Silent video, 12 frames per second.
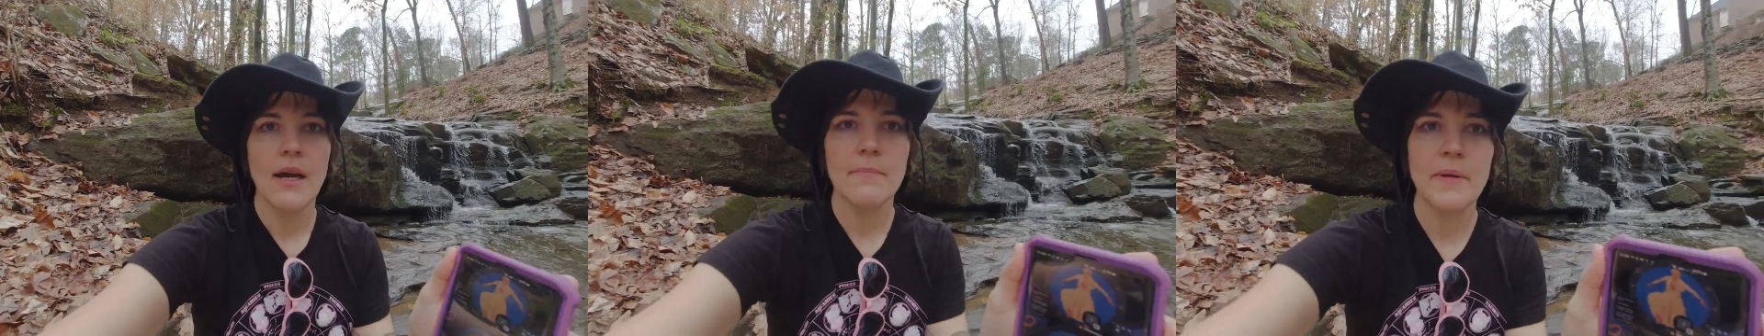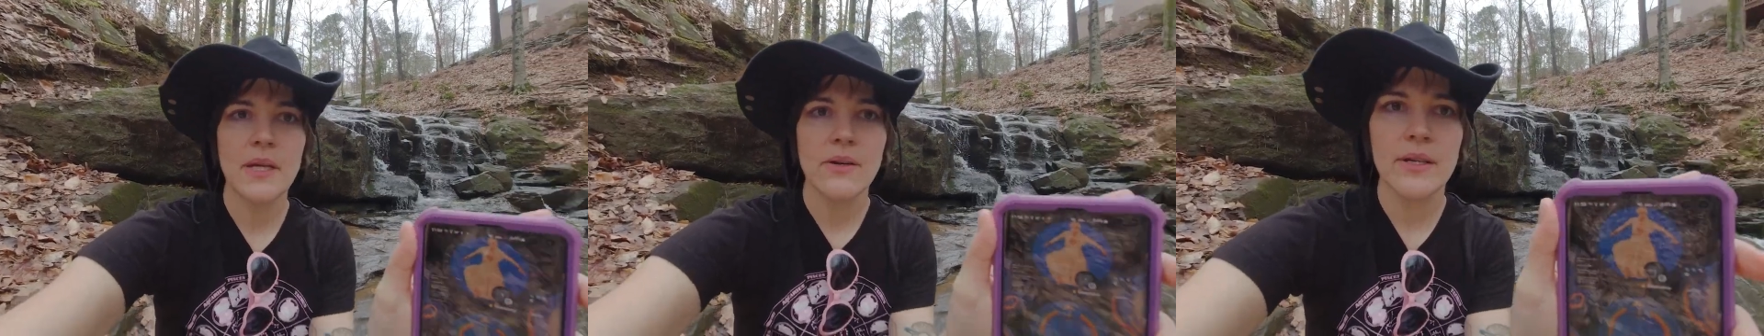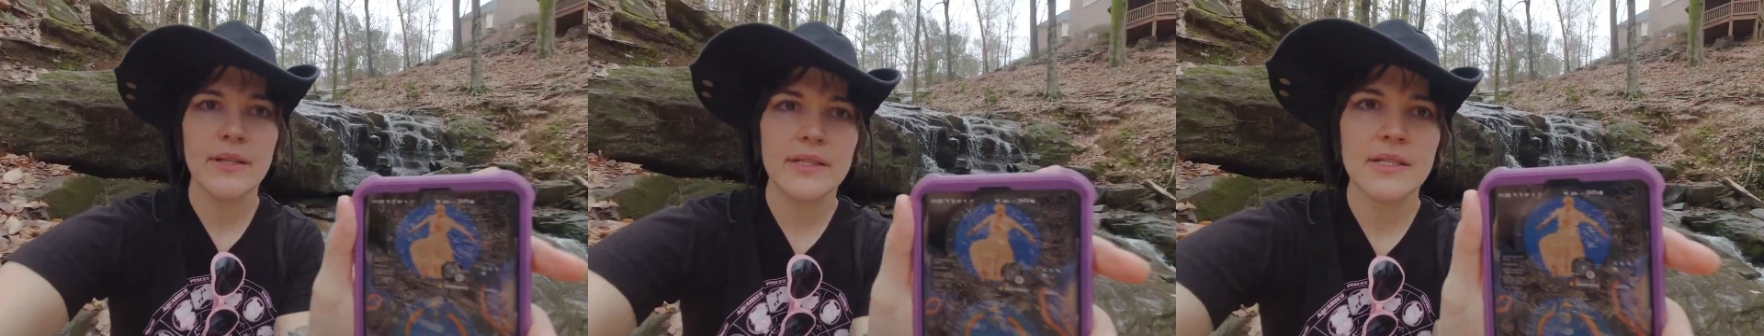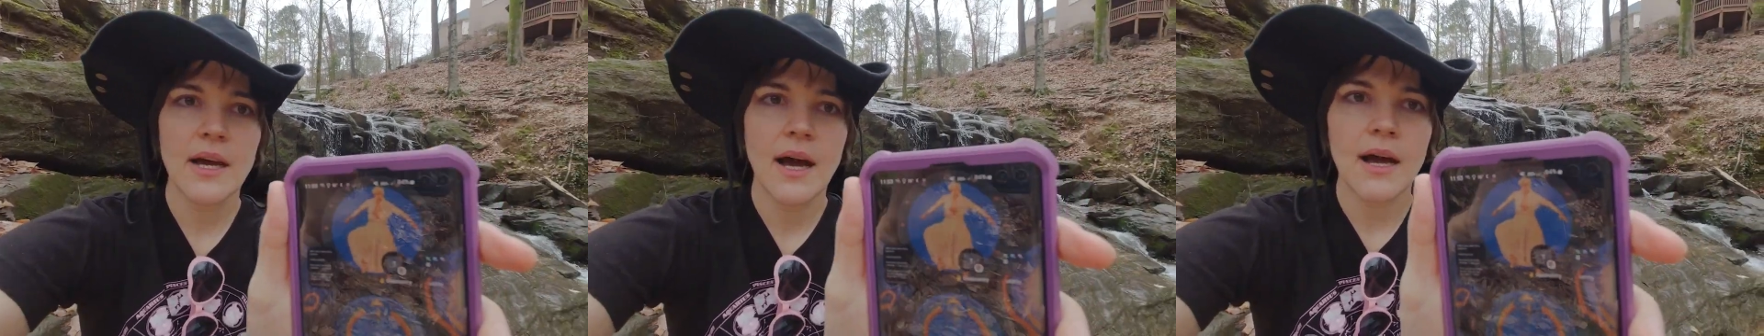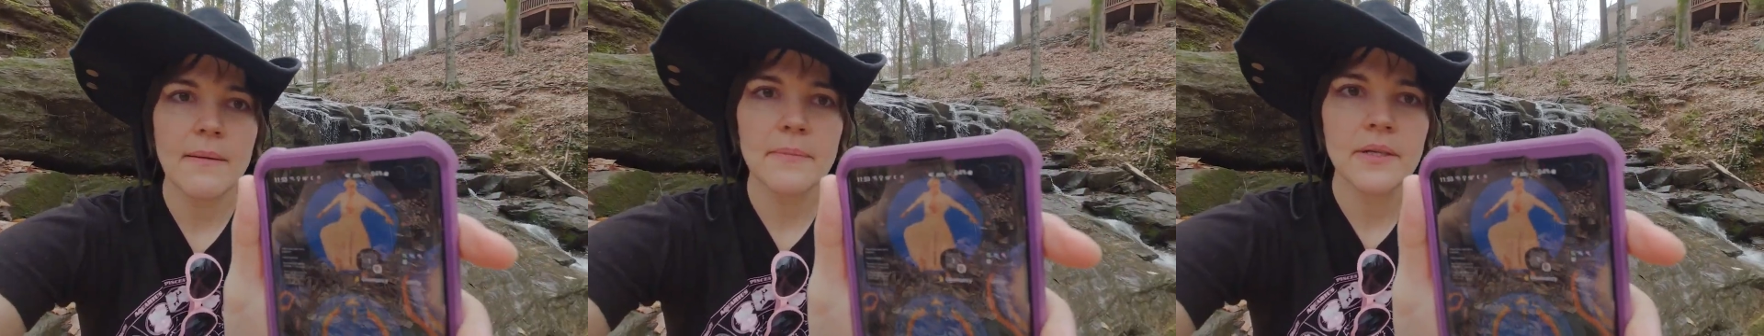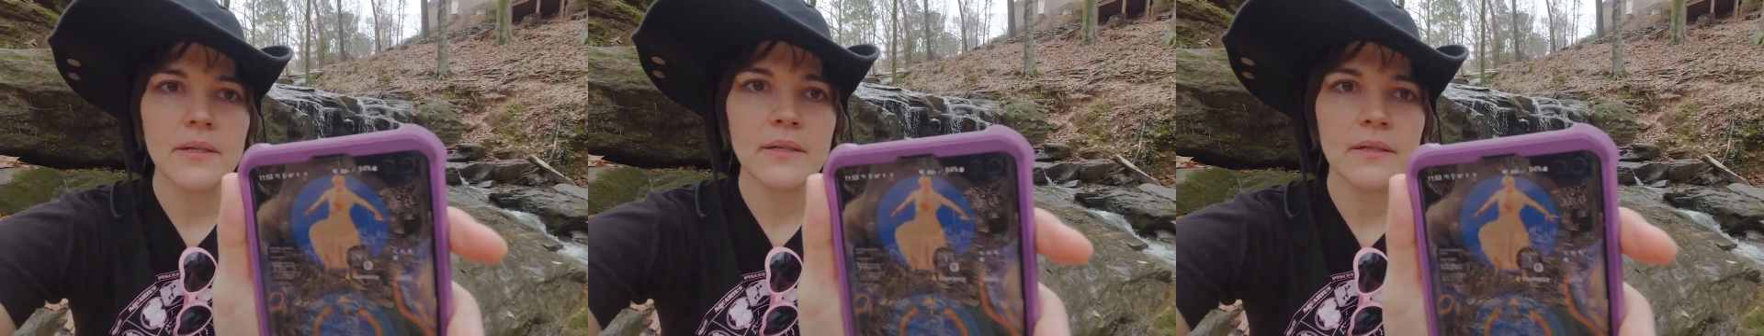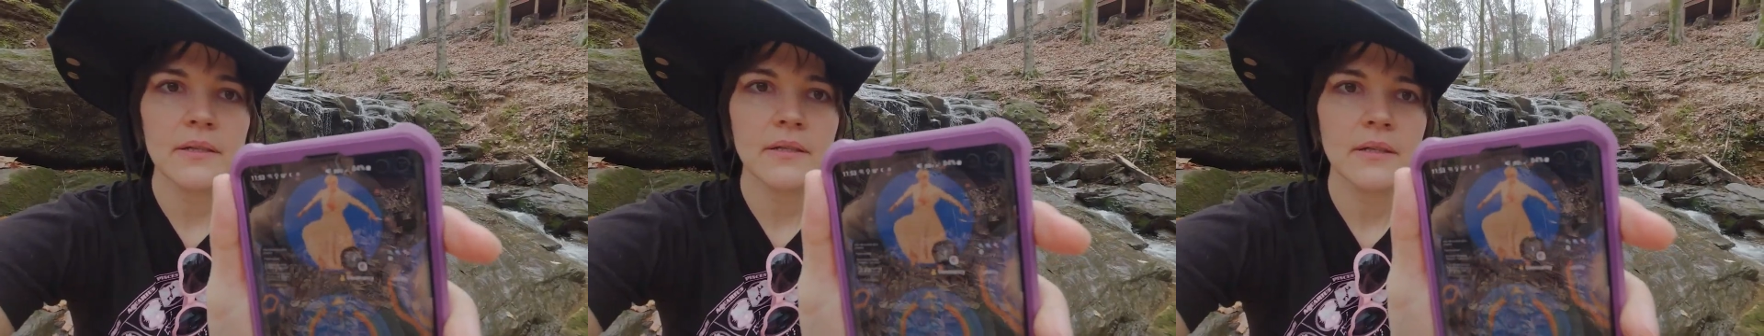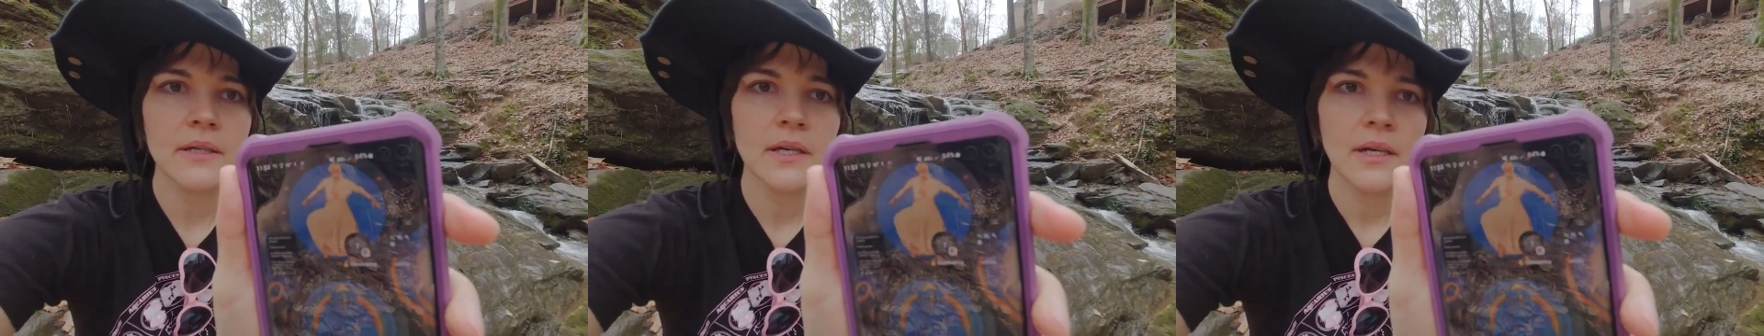up here at the top,
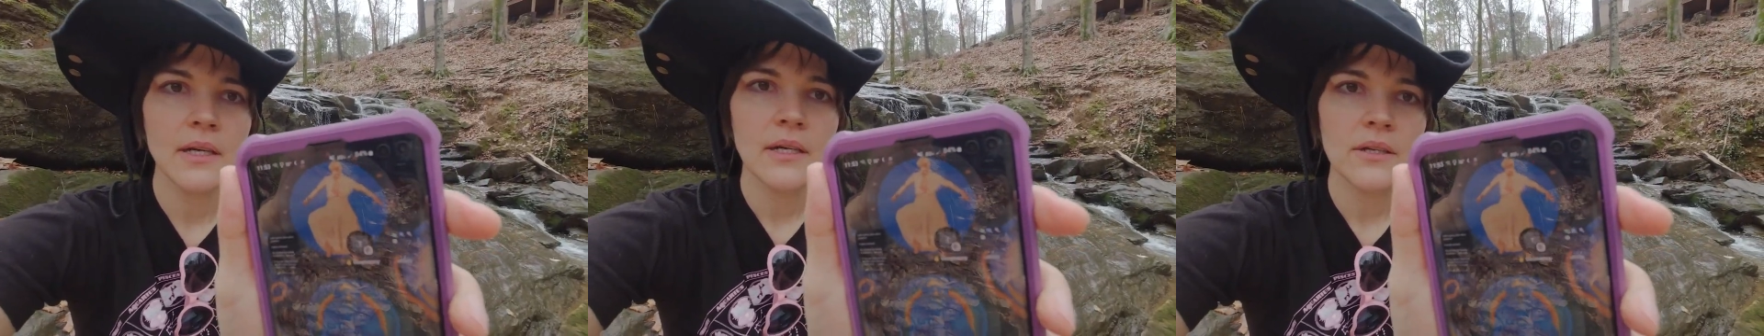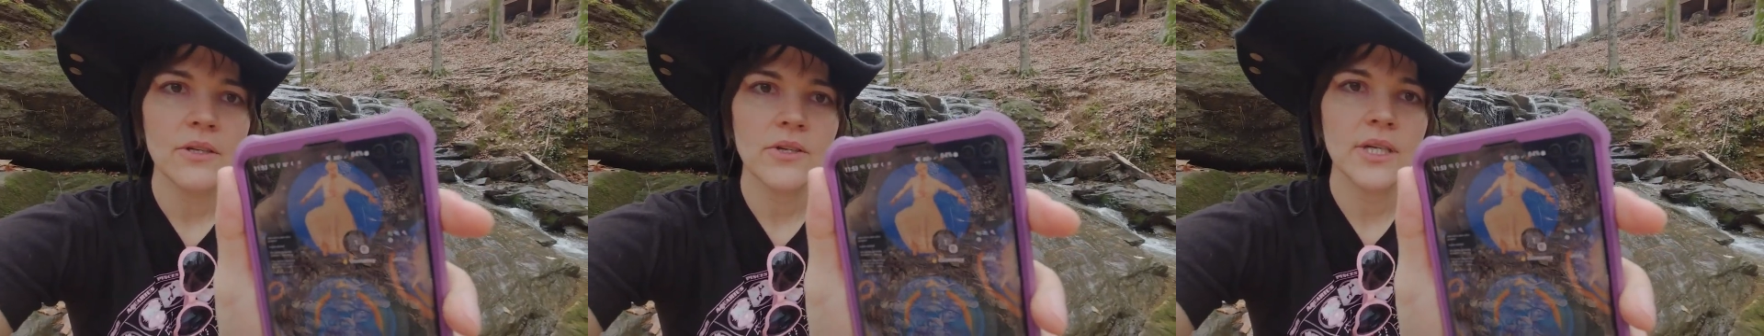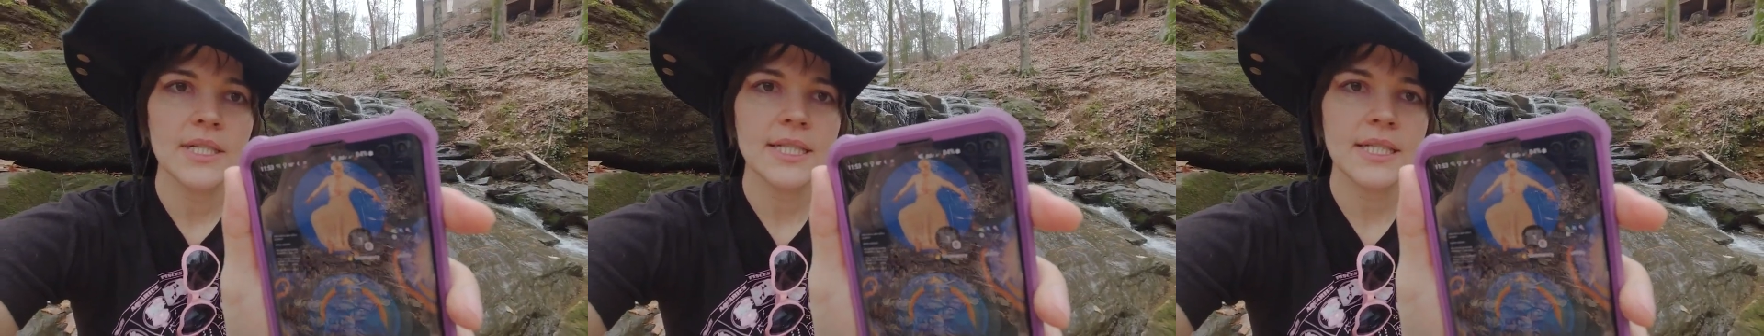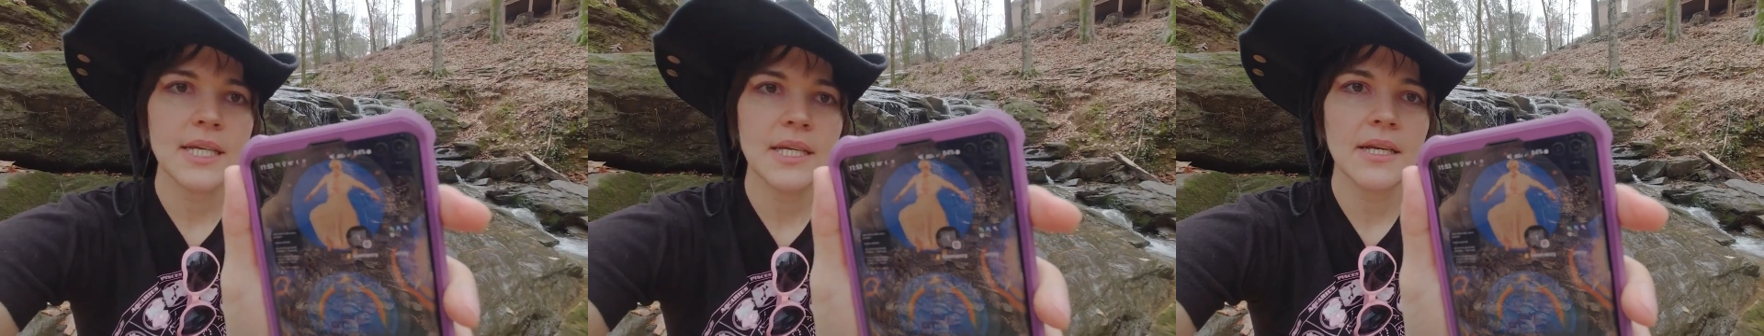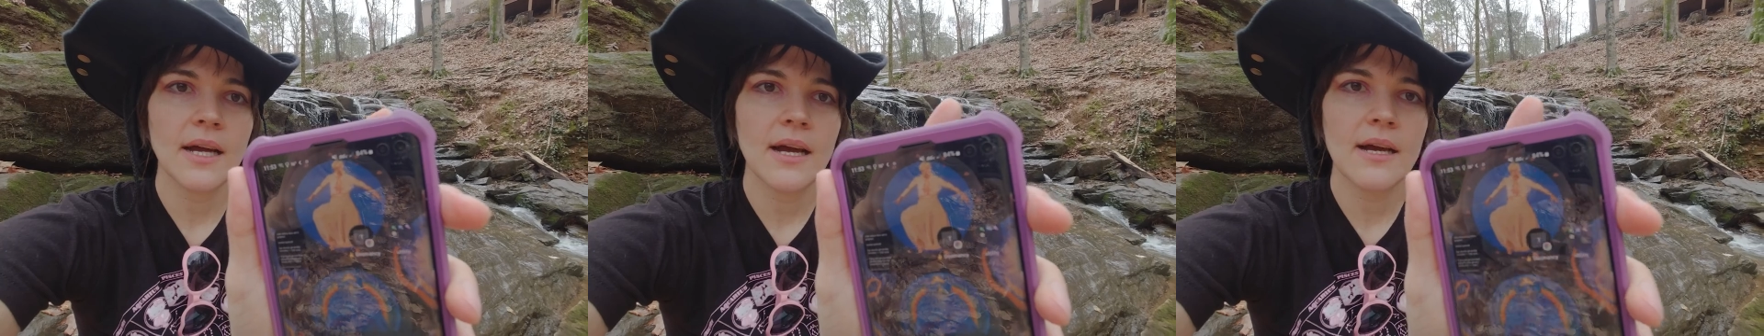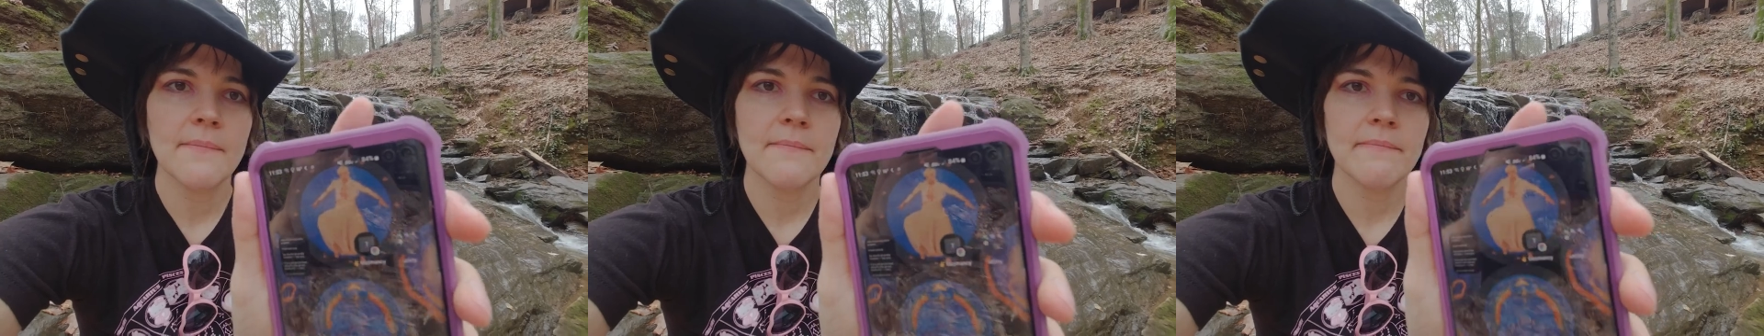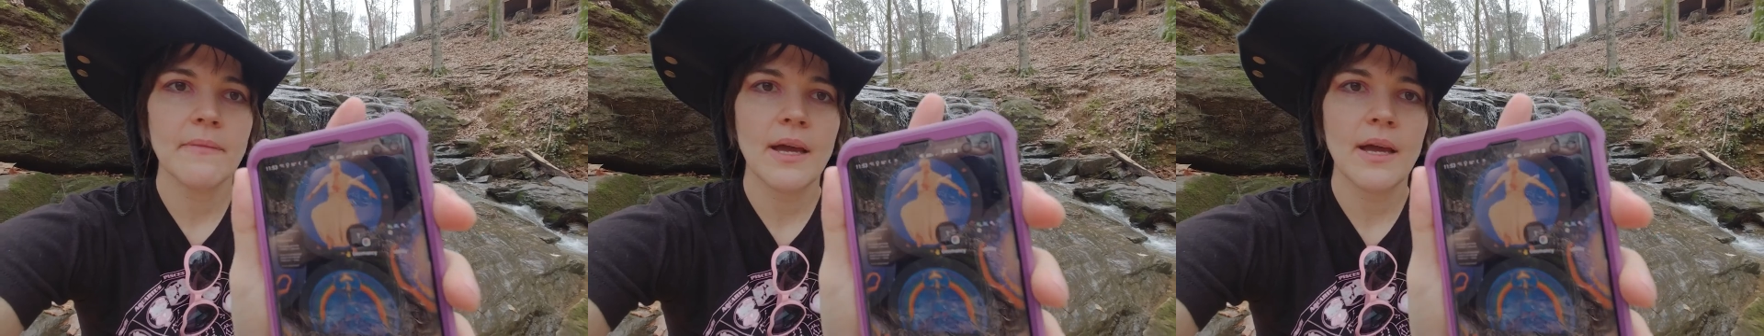you can see um,